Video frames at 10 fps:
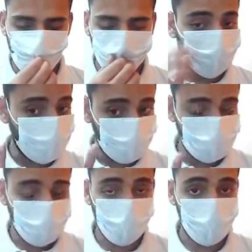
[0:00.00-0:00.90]
again the
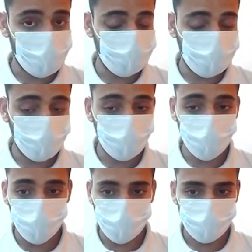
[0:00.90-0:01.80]
comparison
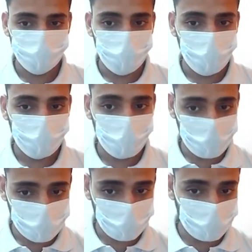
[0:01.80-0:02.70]
goes in
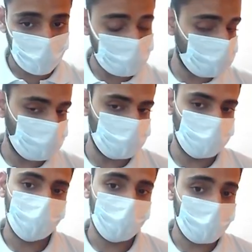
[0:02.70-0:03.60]
C1 and C2.
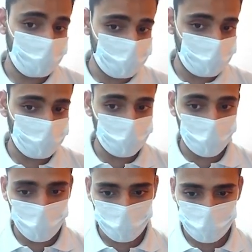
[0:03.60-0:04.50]
Again C2
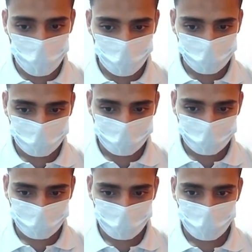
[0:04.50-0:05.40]
wins,
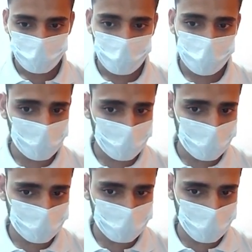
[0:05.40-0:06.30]
so
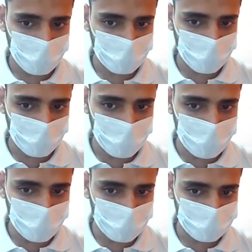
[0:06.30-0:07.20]
again the link will be built
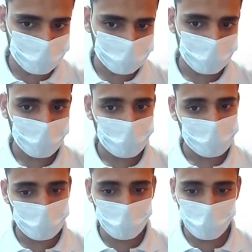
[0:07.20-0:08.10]
here.
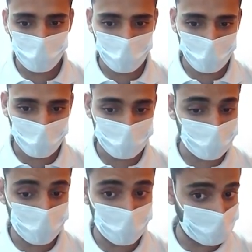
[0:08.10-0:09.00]

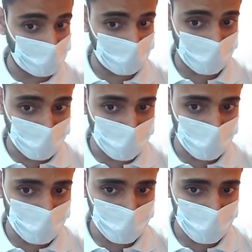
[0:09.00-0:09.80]
C2 again will move